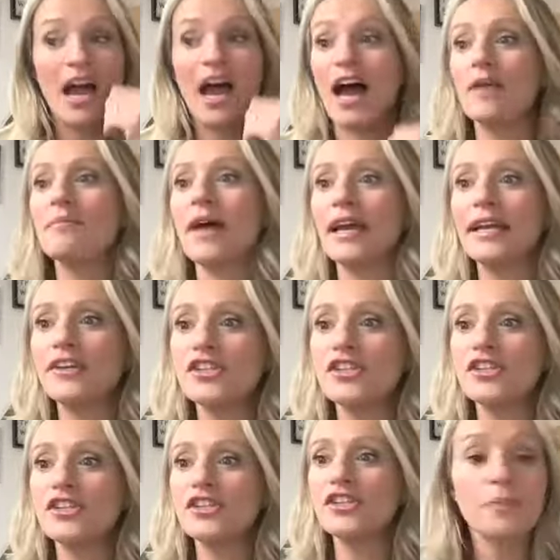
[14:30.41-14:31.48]
I managed
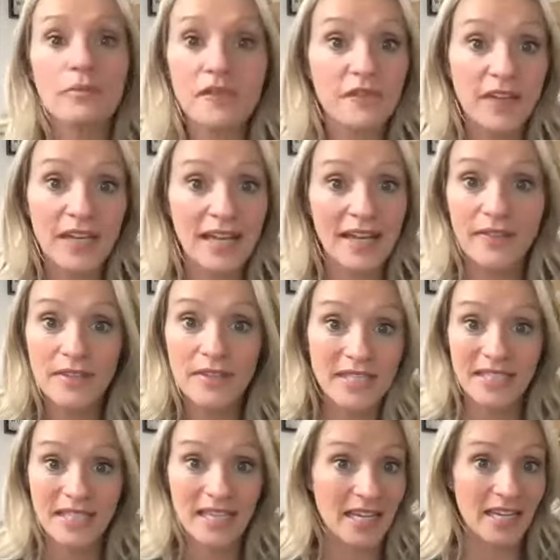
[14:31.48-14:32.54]
to put my feet
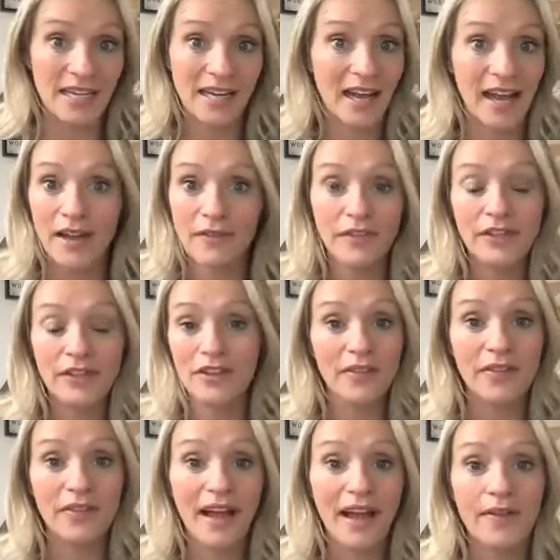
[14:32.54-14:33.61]
in the sea, and I haven't
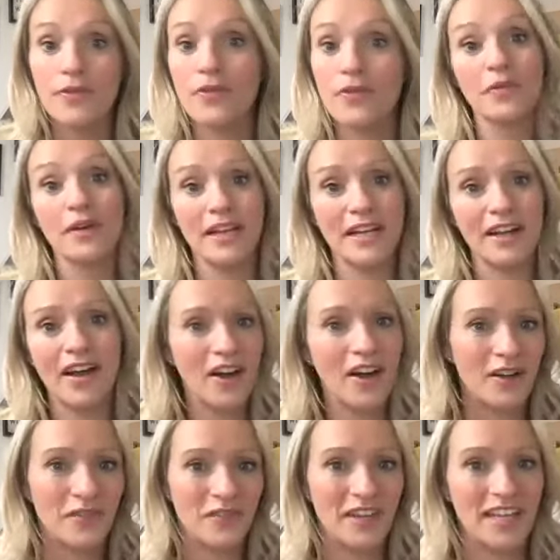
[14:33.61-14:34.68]
done that in
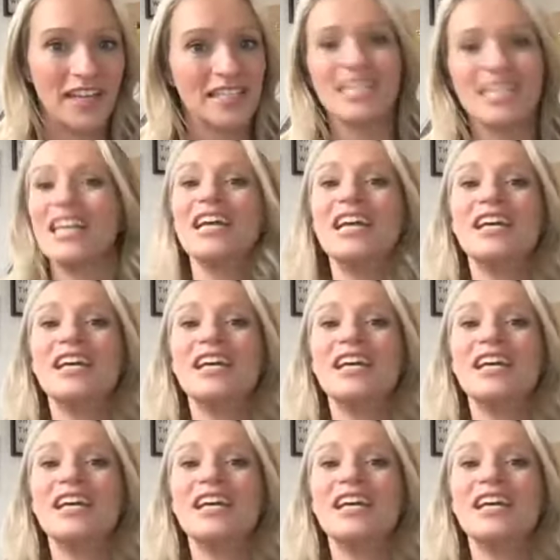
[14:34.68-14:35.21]
3.5 years.